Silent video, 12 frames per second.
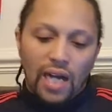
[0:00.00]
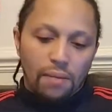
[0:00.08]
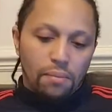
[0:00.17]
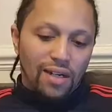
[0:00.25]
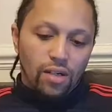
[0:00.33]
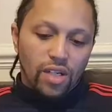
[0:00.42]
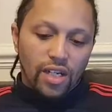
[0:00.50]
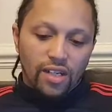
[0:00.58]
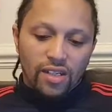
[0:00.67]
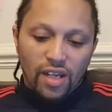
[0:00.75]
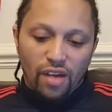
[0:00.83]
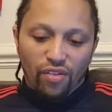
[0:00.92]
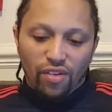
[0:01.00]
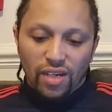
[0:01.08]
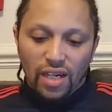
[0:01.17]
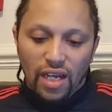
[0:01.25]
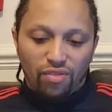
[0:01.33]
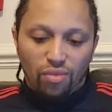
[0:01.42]
I'd be looking at
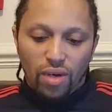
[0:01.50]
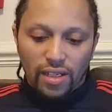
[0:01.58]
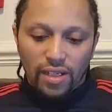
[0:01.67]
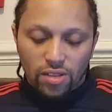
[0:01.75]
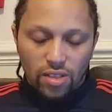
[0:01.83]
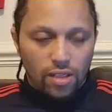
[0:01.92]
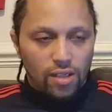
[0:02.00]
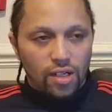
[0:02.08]
different left wingers.